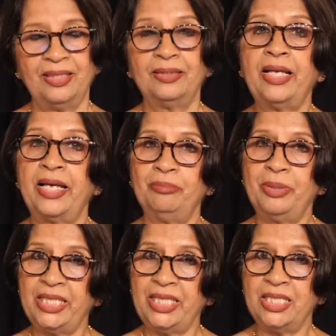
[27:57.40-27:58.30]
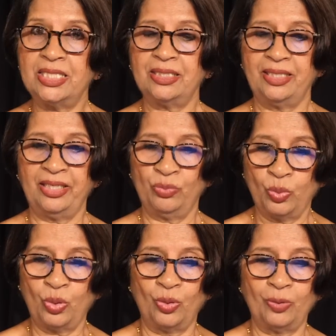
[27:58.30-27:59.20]
than bleed in
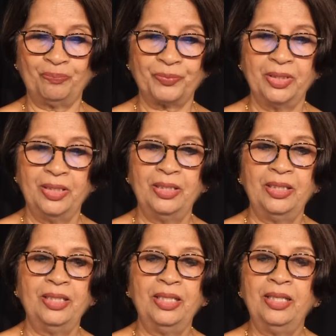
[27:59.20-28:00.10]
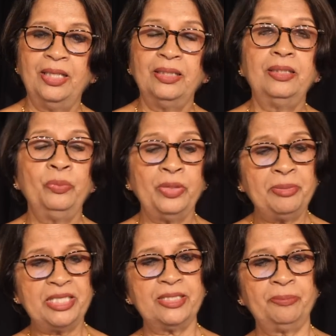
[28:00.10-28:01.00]
war. The
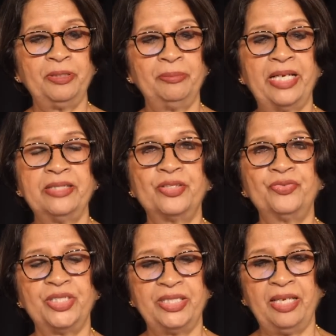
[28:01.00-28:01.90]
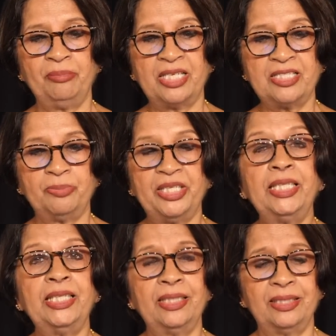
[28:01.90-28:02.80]
women diplomats of today must be
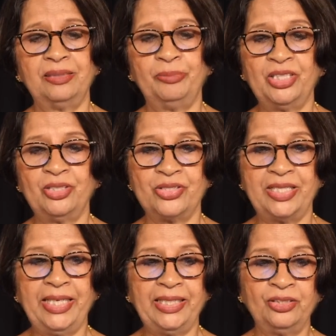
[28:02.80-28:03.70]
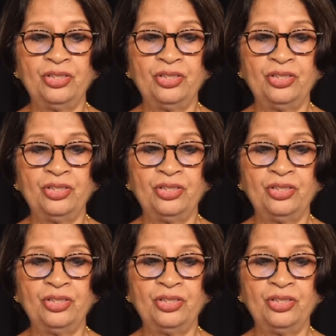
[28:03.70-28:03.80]
heard because they can